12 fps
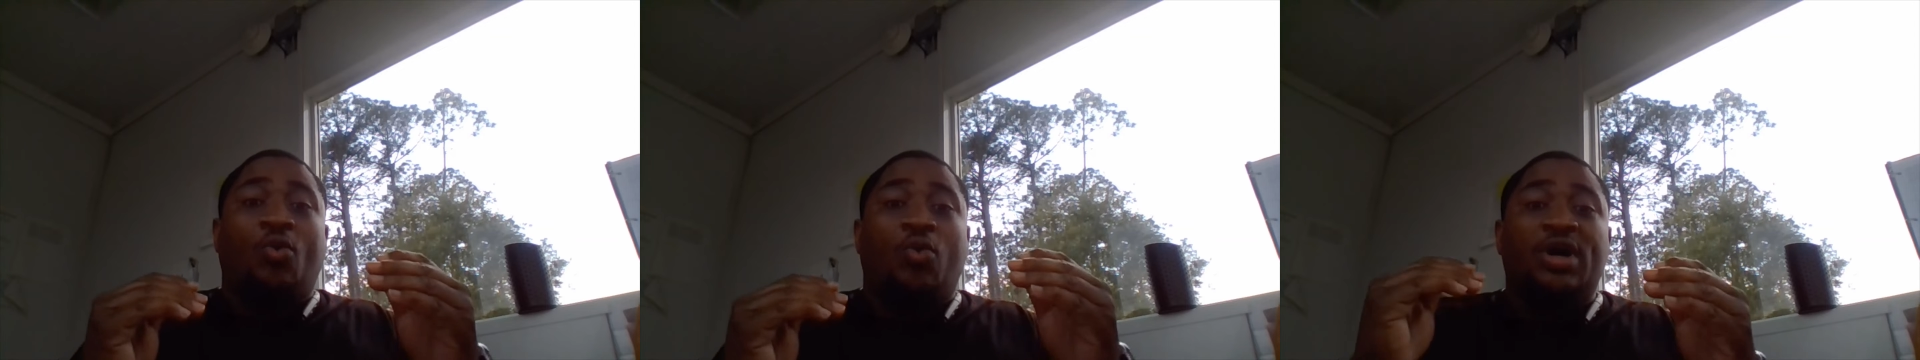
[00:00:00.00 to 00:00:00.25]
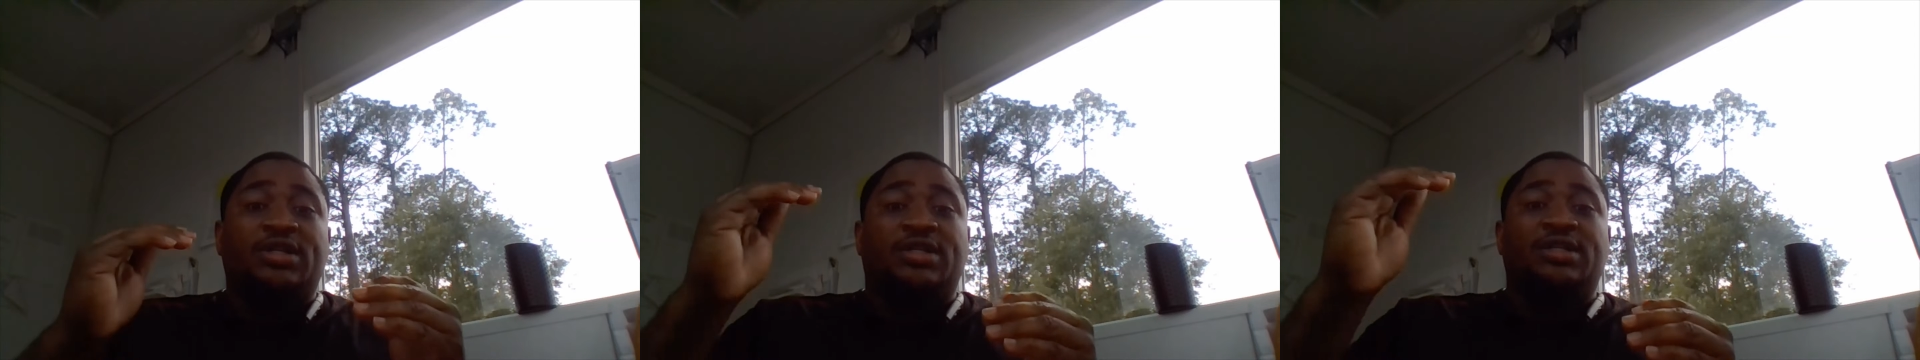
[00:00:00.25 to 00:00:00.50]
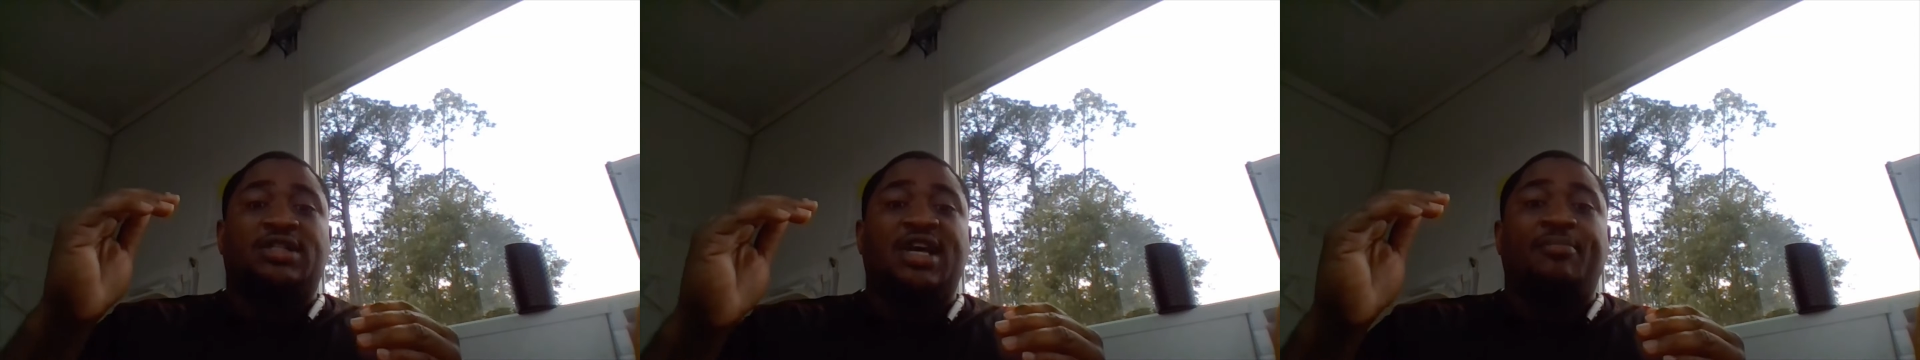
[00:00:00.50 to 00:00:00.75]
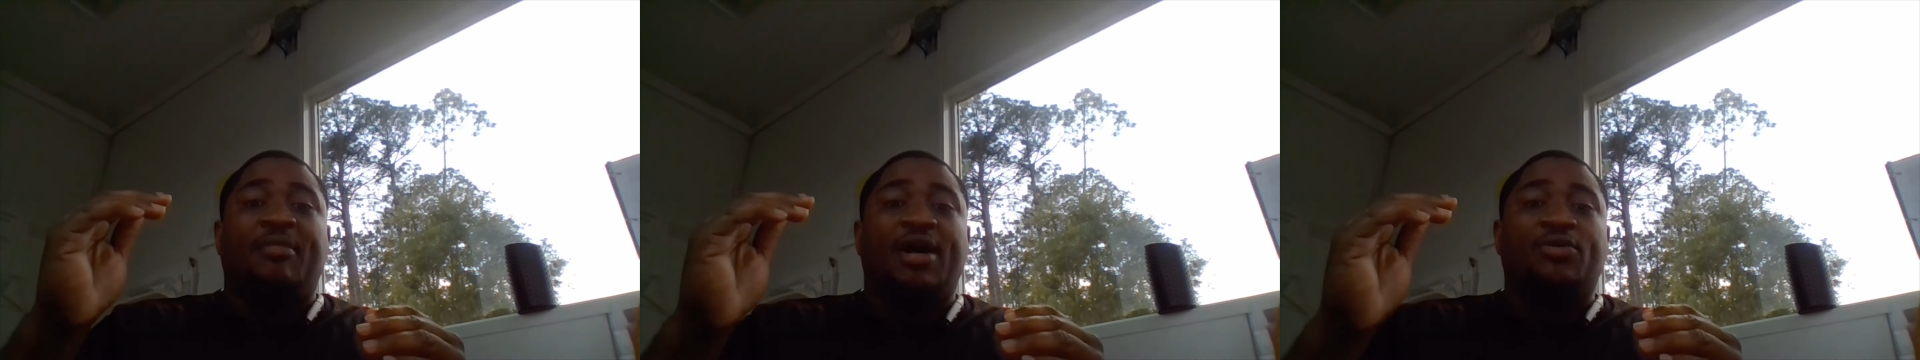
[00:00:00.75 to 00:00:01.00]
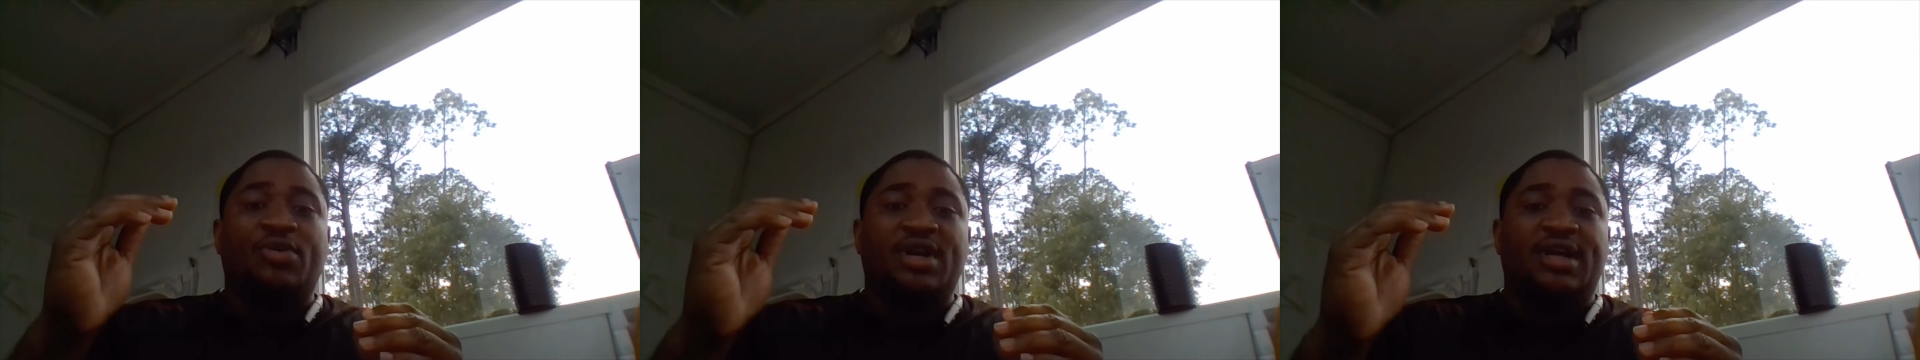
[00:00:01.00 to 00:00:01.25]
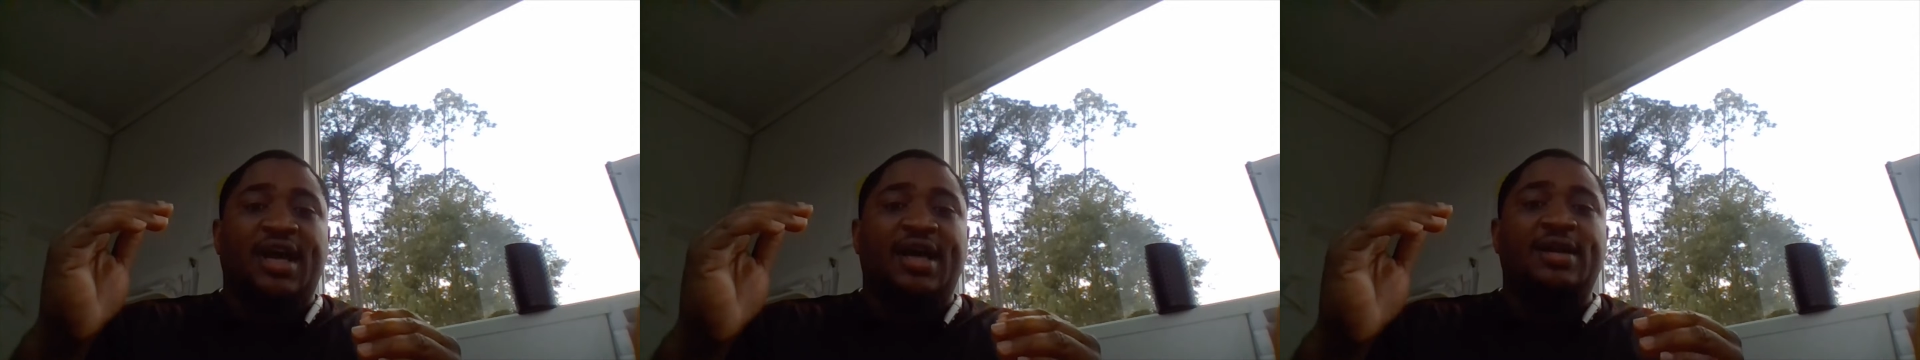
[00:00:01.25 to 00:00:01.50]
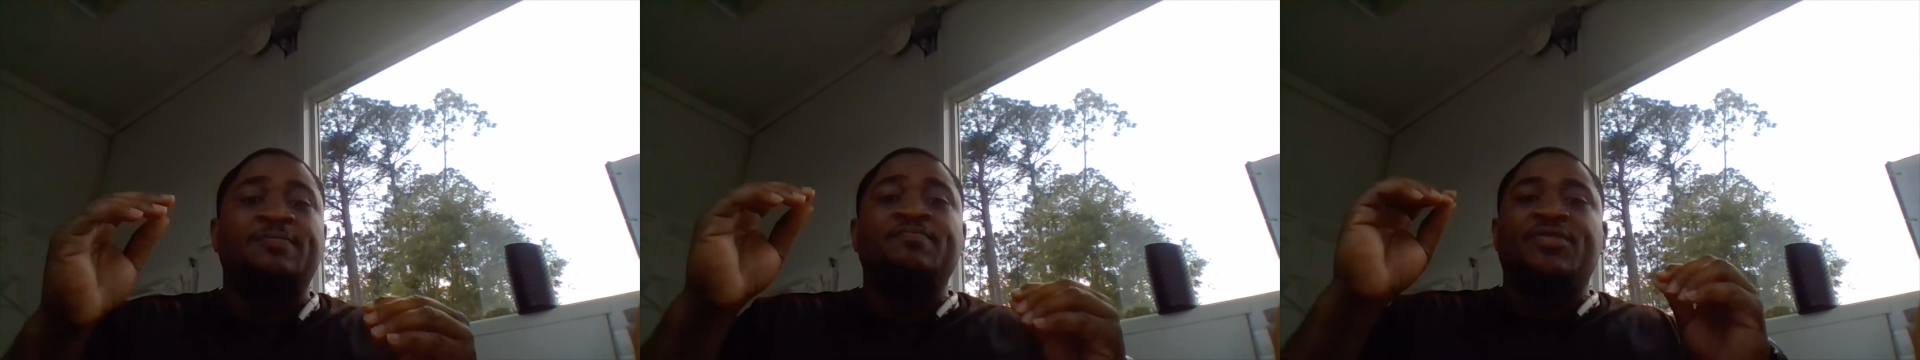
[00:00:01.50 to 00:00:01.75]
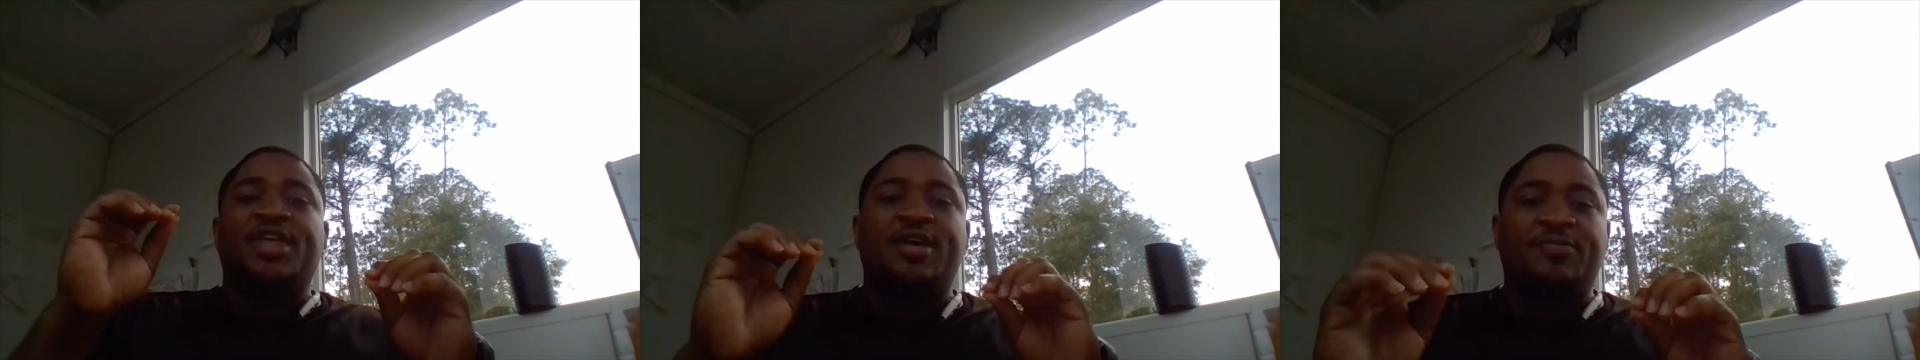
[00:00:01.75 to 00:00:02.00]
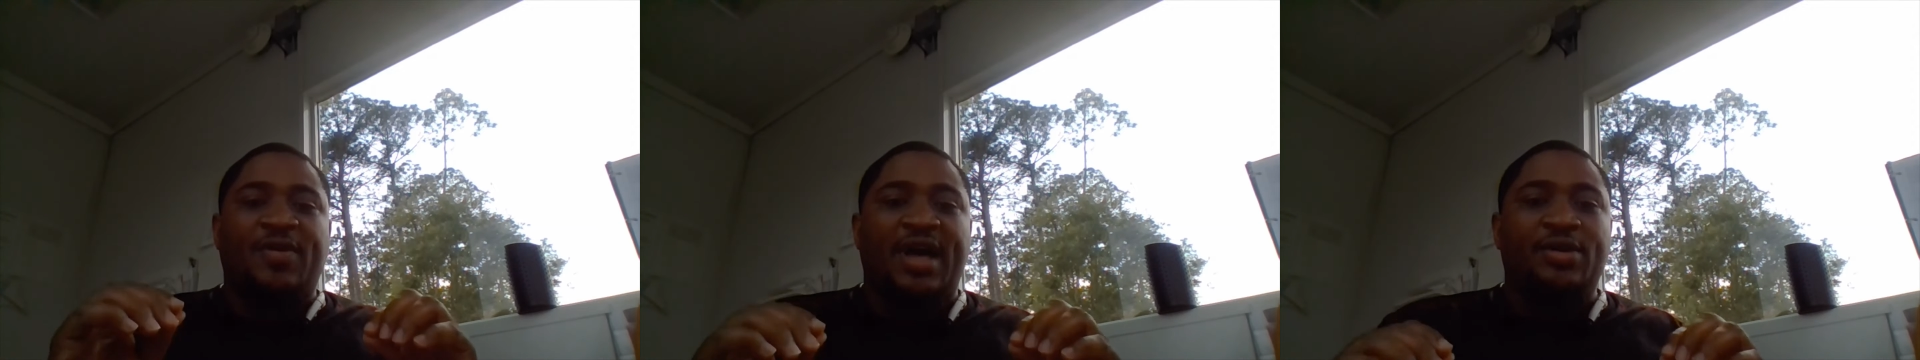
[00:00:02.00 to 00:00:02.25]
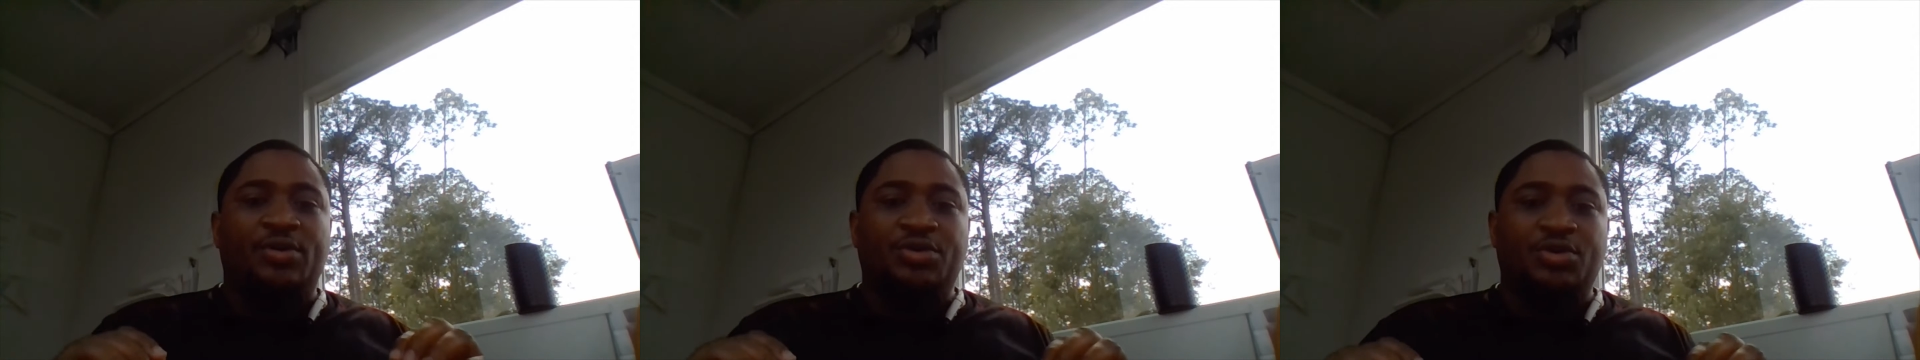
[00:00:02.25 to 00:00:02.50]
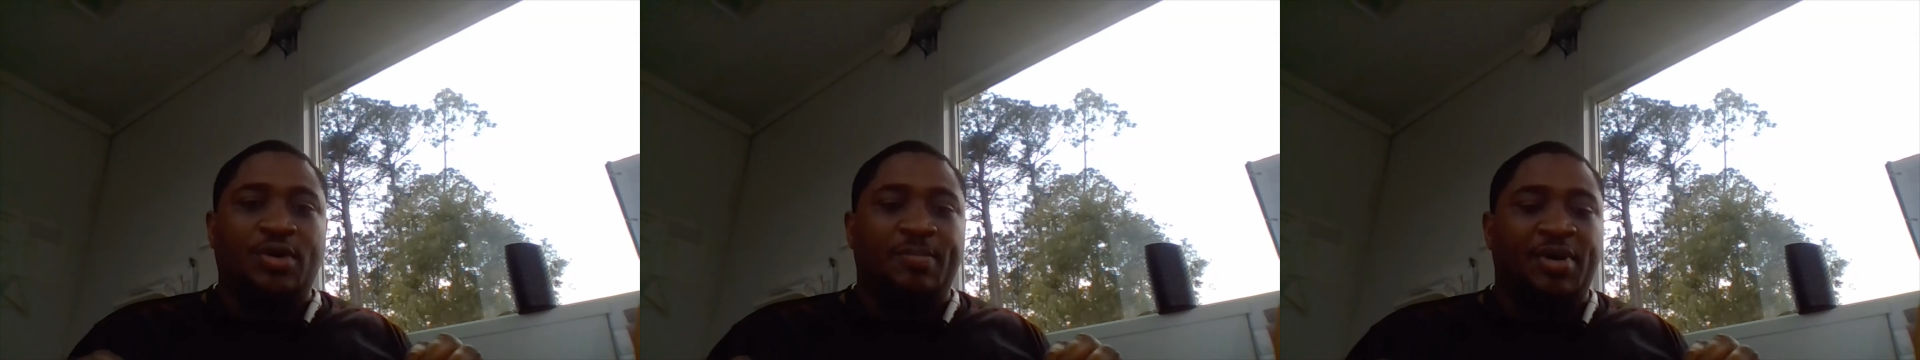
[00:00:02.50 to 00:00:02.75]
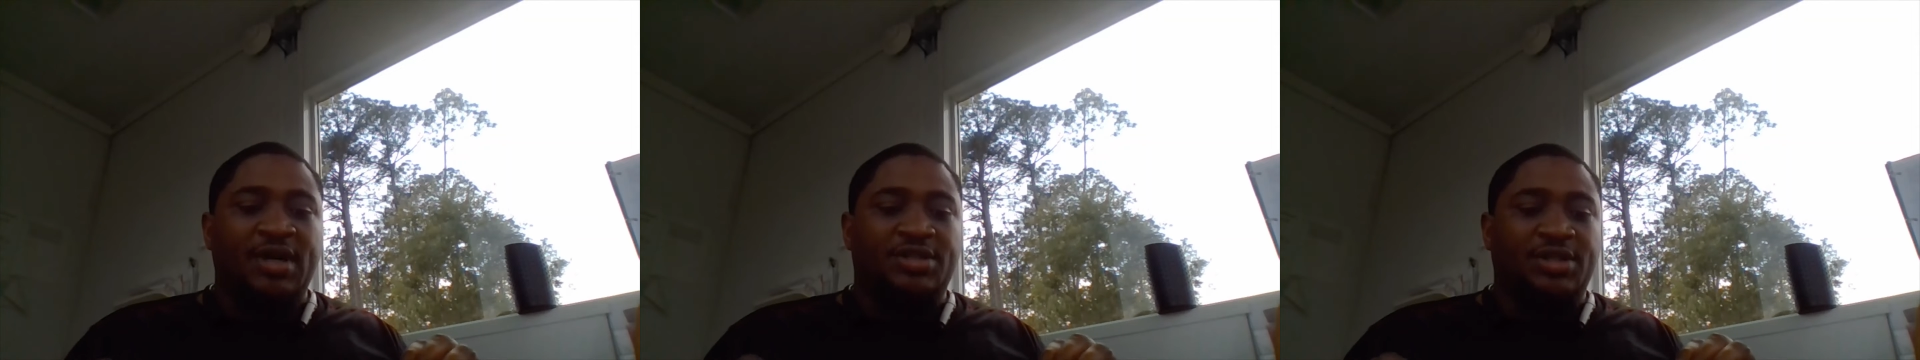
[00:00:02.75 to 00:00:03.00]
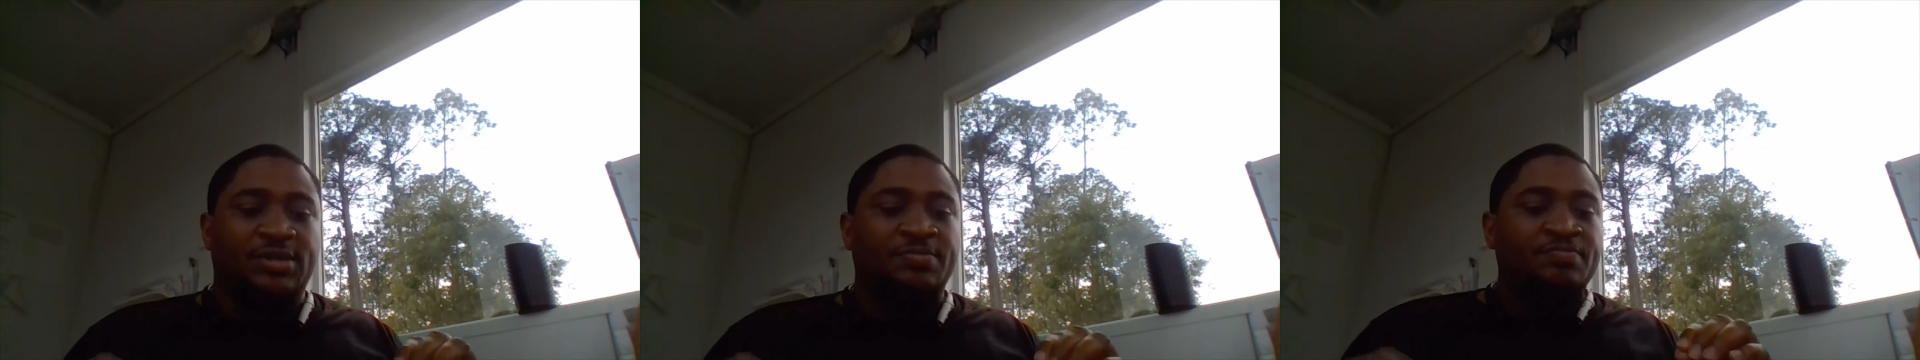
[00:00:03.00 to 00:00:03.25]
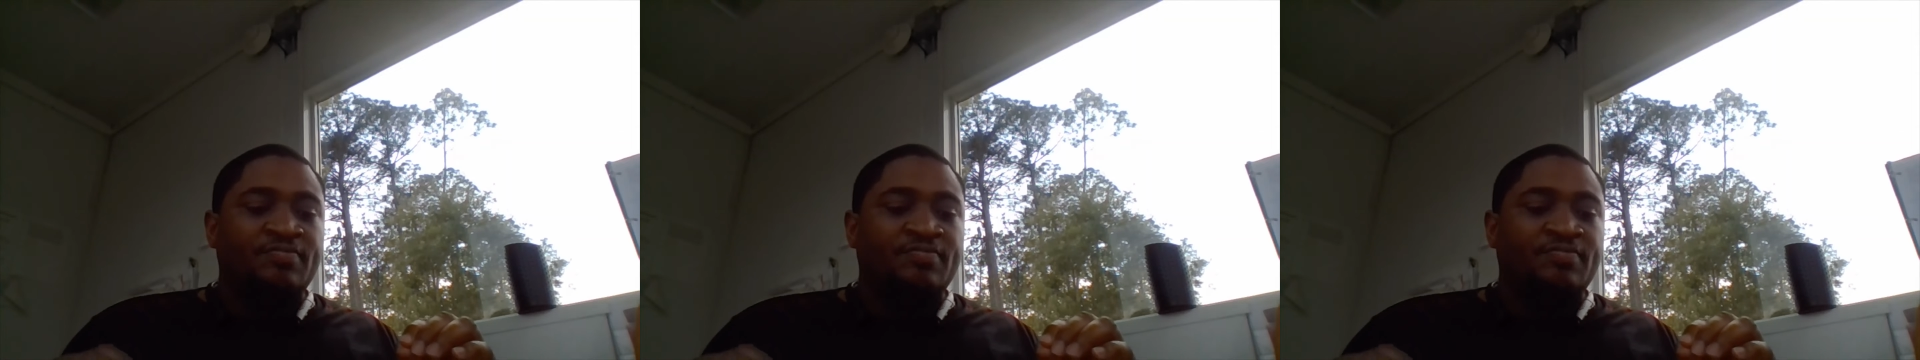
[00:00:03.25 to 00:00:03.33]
what to set my rent at if I don't do a budget.